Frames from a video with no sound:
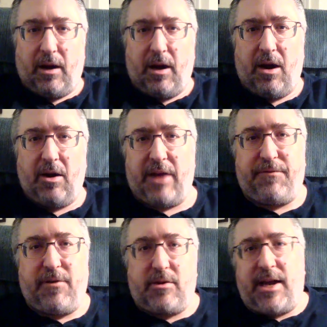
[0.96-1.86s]
Okay,
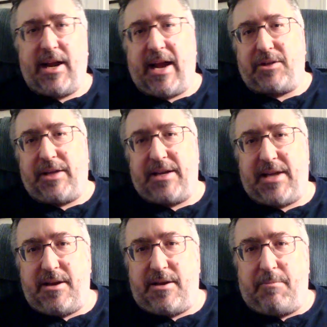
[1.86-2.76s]
folks, I'd actually
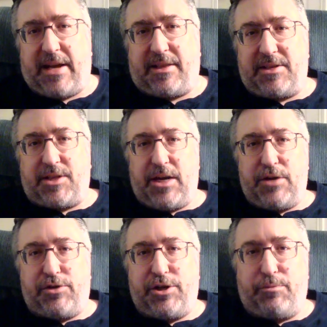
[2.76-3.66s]
intended to make this a
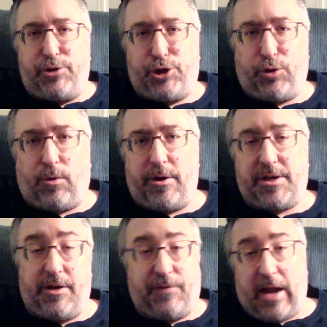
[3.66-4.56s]
YouTube short,
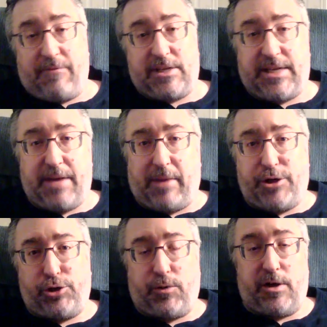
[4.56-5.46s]
and if you haven't seen my
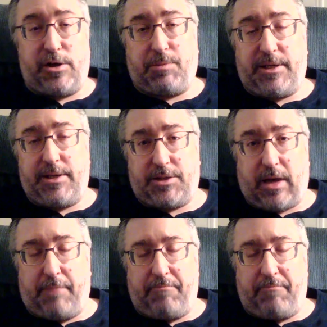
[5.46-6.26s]
shorts, please... Uh...